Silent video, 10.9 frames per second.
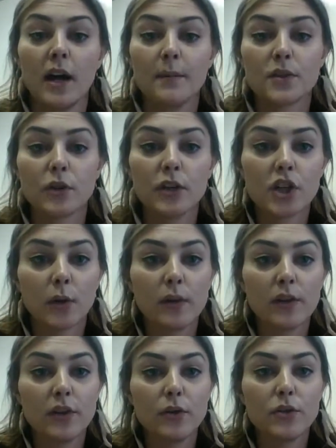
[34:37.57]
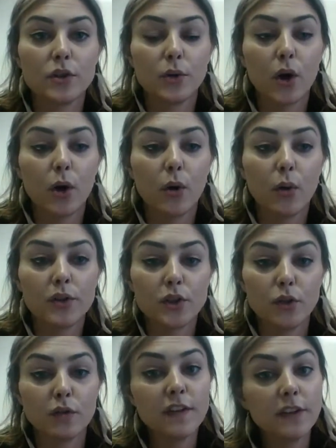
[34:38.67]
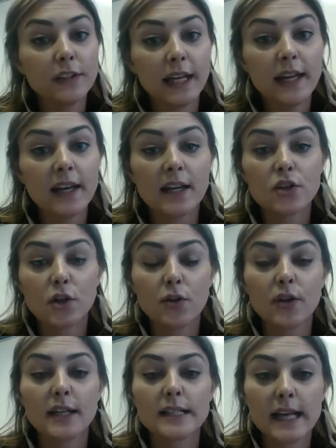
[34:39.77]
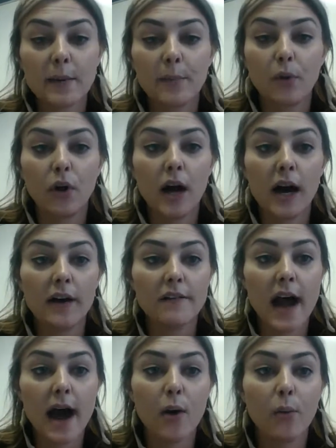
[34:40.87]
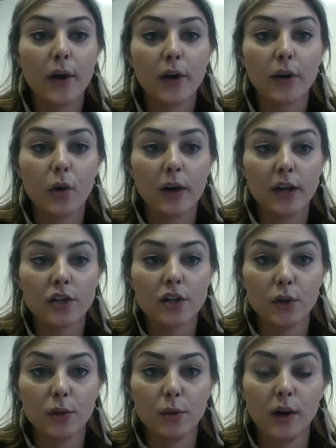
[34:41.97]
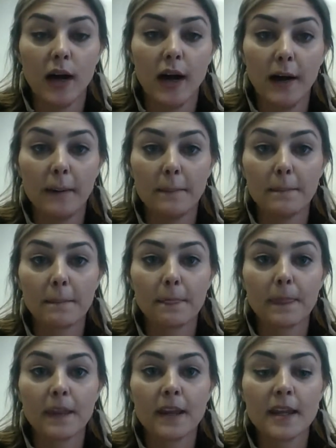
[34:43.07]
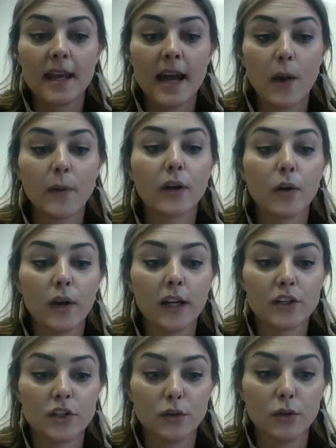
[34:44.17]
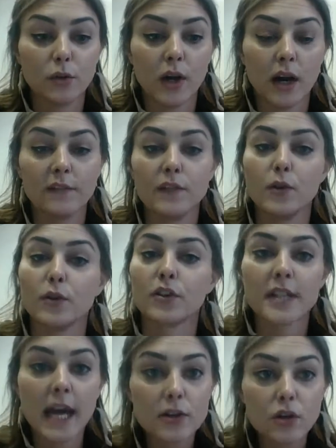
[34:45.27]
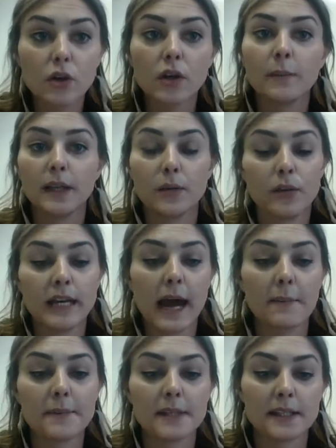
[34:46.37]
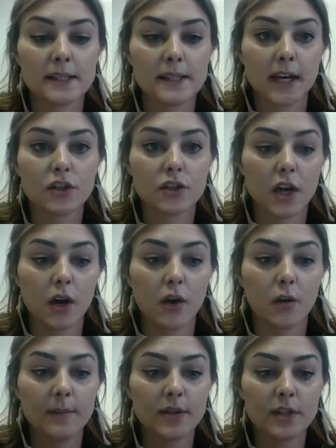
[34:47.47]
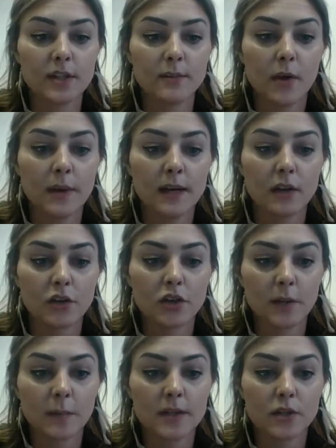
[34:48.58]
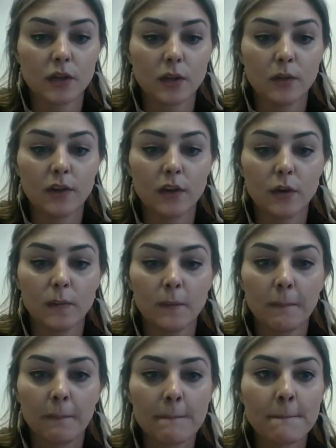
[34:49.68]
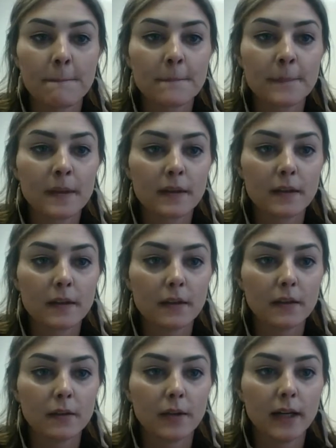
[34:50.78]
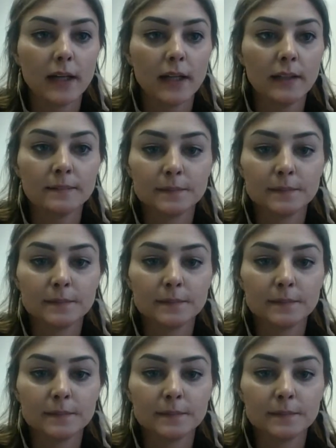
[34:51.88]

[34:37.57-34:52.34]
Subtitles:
screen share with you to go to Field Link and show you an example of how we are going to view your schedule, complete recaps, and such. So give me just a moment, and I'll share my screen with you. Alrighty.